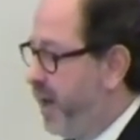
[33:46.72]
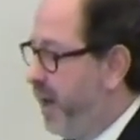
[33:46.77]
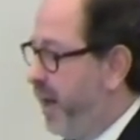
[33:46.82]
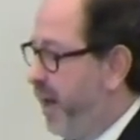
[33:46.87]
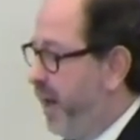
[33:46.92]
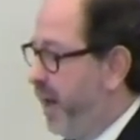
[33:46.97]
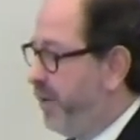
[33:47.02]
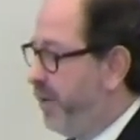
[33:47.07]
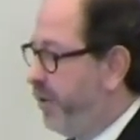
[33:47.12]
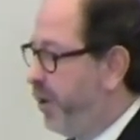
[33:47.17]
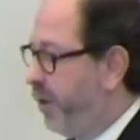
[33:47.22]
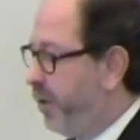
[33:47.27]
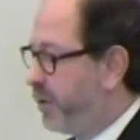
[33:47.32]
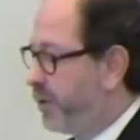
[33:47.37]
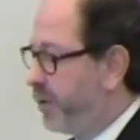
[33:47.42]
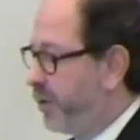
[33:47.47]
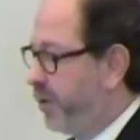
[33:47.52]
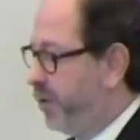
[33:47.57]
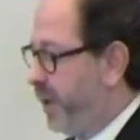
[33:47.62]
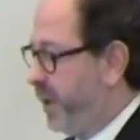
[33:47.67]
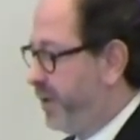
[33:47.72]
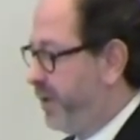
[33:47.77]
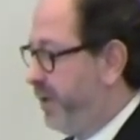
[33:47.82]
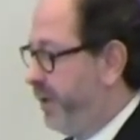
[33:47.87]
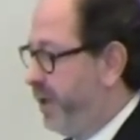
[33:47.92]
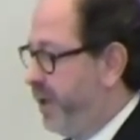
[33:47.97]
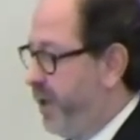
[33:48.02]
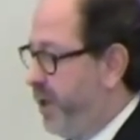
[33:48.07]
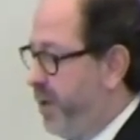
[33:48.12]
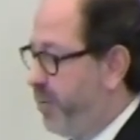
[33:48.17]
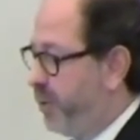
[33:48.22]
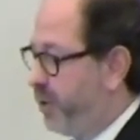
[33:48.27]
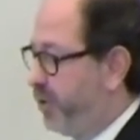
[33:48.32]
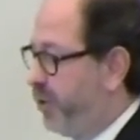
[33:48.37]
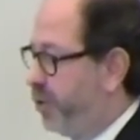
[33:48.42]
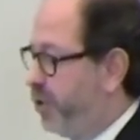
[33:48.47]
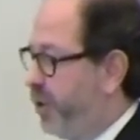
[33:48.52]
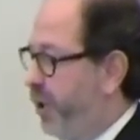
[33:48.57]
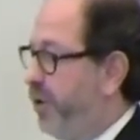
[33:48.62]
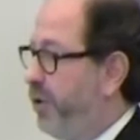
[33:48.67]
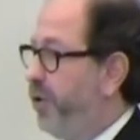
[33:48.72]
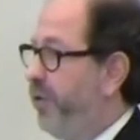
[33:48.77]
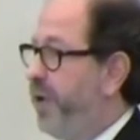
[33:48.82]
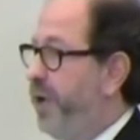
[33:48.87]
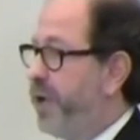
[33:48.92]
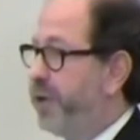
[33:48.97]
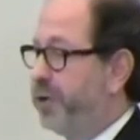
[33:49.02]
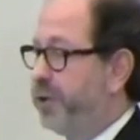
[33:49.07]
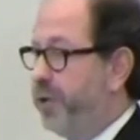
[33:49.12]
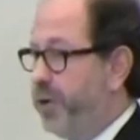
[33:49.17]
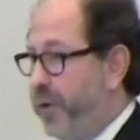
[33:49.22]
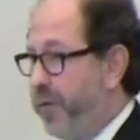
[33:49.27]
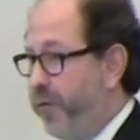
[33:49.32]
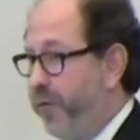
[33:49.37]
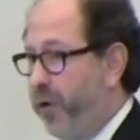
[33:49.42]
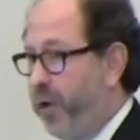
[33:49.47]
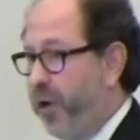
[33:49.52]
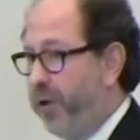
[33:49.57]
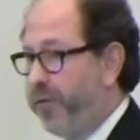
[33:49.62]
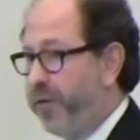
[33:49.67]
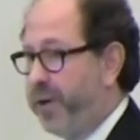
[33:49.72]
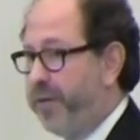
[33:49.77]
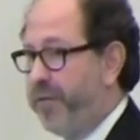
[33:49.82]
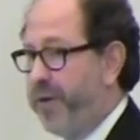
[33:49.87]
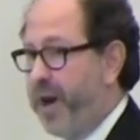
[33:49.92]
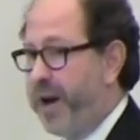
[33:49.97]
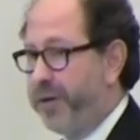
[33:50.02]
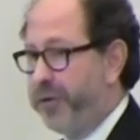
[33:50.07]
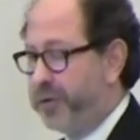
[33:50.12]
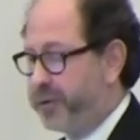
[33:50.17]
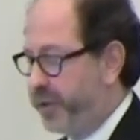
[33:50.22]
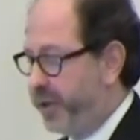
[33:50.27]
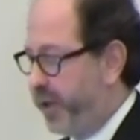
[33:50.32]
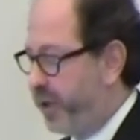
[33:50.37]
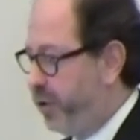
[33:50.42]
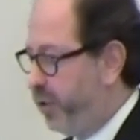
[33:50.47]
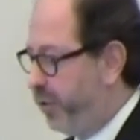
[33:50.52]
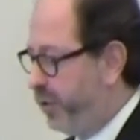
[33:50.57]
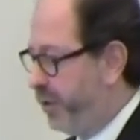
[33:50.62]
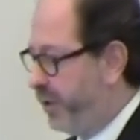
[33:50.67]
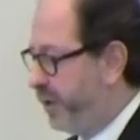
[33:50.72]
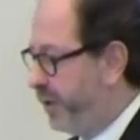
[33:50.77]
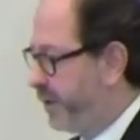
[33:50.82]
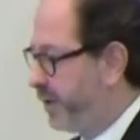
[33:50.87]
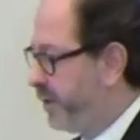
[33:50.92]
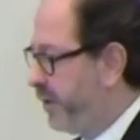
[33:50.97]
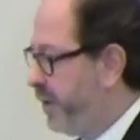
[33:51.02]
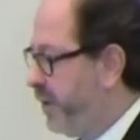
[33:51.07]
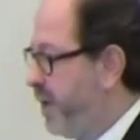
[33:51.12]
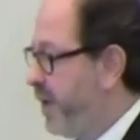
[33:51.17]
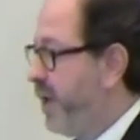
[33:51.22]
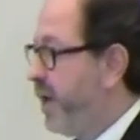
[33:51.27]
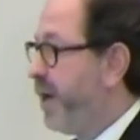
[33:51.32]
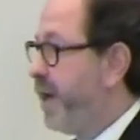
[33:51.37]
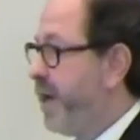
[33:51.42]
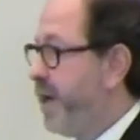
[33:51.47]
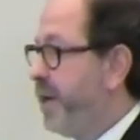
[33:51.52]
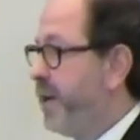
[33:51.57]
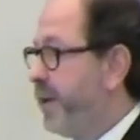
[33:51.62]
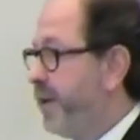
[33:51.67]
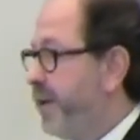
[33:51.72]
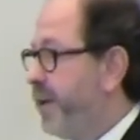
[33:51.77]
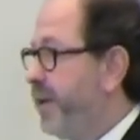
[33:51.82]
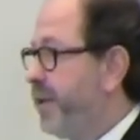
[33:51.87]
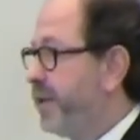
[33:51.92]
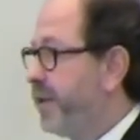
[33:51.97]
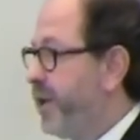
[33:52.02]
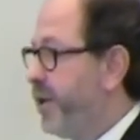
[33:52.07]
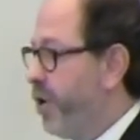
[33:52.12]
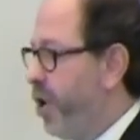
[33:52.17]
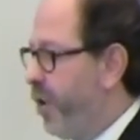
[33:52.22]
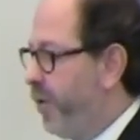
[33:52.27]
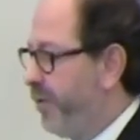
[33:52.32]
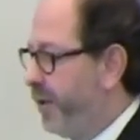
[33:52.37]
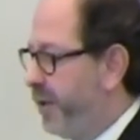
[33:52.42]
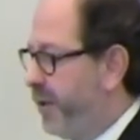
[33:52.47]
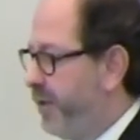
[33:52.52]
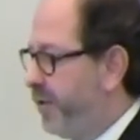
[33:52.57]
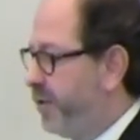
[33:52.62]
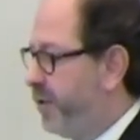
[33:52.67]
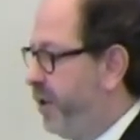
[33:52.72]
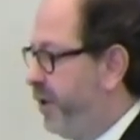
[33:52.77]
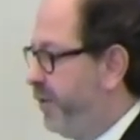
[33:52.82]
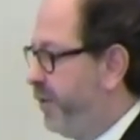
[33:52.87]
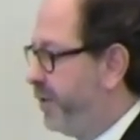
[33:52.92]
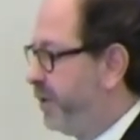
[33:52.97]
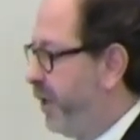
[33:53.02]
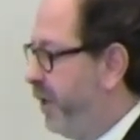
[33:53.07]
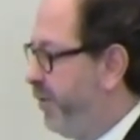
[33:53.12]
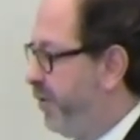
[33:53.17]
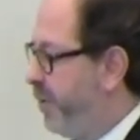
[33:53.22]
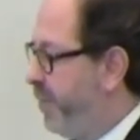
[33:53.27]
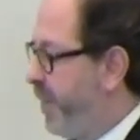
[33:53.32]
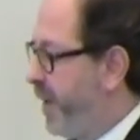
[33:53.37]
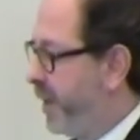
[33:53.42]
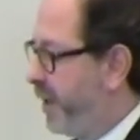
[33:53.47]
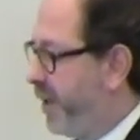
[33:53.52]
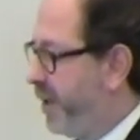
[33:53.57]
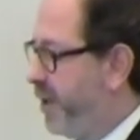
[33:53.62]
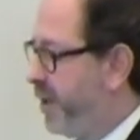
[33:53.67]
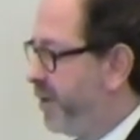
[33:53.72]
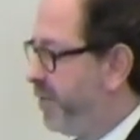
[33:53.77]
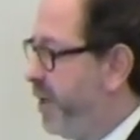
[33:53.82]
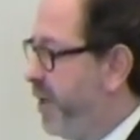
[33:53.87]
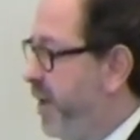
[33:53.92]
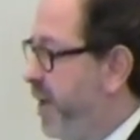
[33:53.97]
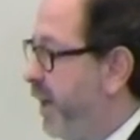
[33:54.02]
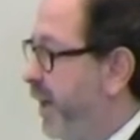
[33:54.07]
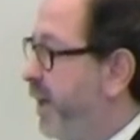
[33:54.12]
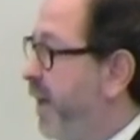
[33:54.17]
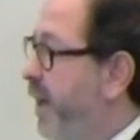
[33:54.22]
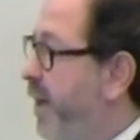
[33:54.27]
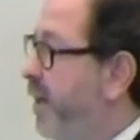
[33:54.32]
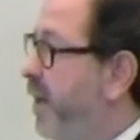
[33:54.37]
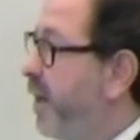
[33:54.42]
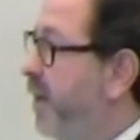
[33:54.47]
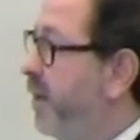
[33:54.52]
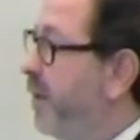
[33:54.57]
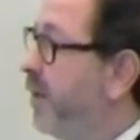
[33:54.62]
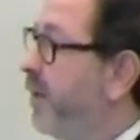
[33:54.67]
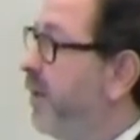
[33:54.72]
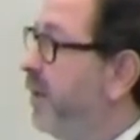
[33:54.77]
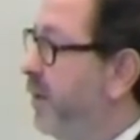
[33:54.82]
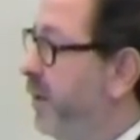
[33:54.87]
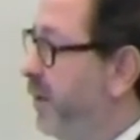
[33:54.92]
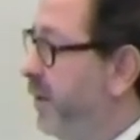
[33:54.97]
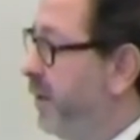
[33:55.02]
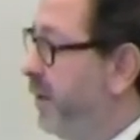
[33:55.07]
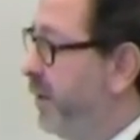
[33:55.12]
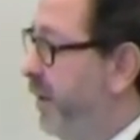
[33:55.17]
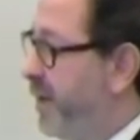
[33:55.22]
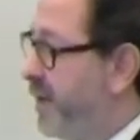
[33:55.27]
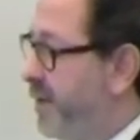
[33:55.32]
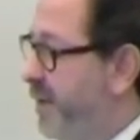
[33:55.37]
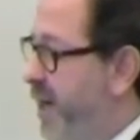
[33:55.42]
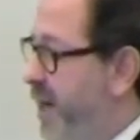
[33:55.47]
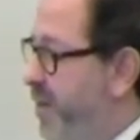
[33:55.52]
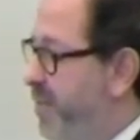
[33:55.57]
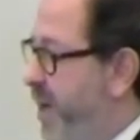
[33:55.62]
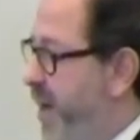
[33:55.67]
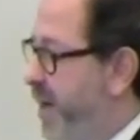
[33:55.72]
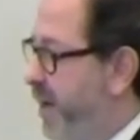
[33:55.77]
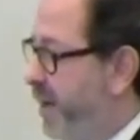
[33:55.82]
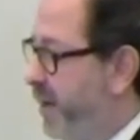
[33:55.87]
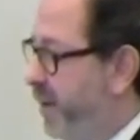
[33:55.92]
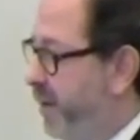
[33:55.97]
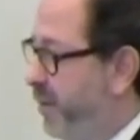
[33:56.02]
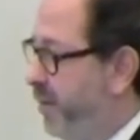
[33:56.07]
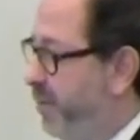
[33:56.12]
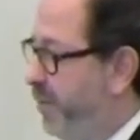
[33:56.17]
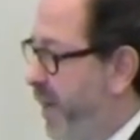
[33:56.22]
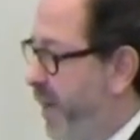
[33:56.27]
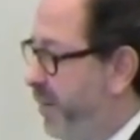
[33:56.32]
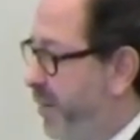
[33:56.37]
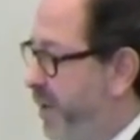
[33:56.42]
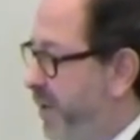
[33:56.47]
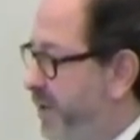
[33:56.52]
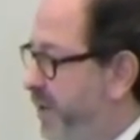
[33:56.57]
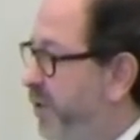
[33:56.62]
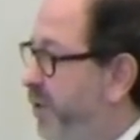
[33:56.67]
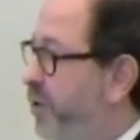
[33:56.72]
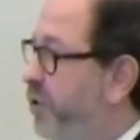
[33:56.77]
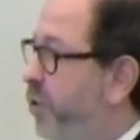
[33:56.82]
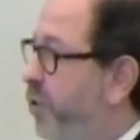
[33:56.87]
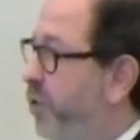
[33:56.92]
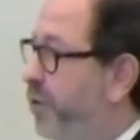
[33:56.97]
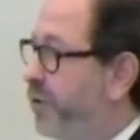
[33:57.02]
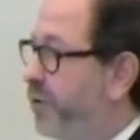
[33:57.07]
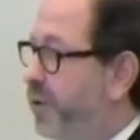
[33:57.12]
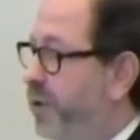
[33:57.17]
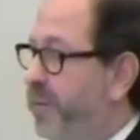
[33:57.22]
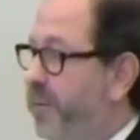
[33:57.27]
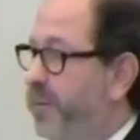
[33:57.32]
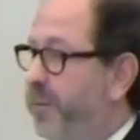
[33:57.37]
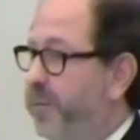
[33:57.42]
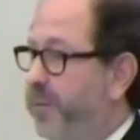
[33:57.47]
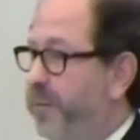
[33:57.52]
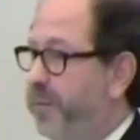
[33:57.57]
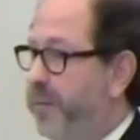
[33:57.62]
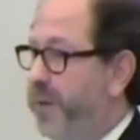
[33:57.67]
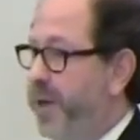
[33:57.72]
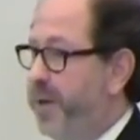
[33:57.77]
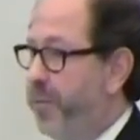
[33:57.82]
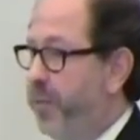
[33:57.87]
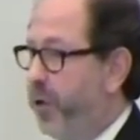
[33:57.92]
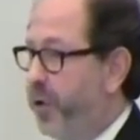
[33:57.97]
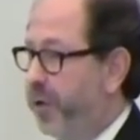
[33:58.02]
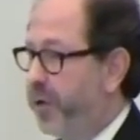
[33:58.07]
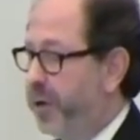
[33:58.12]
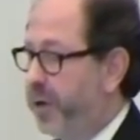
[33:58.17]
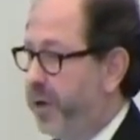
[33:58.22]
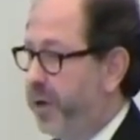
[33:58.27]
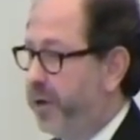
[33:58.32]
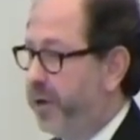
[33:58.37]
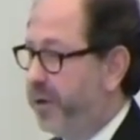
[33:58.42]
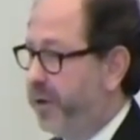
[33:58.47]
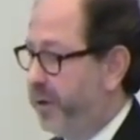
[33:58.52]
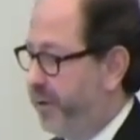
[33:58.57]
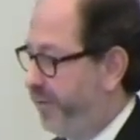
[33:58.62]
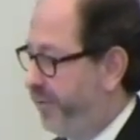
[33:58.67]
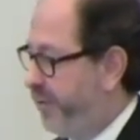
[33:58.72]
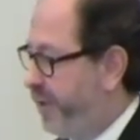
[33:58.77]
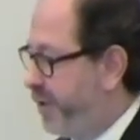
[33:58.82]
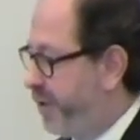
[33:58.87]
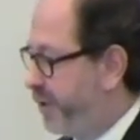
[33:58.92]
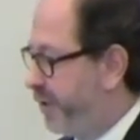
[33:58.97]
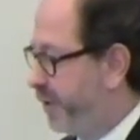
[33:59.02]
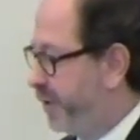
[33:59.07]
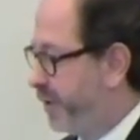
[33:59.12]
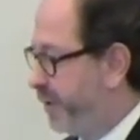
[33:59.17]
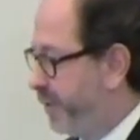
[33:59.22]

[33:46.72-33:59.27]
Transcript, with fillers: and also ICT enabled social innovation involving various stakeholders in this innovative service delivery mechanism can, uh, uh, let's say, make uh, public resources uh, be more uh, efficient.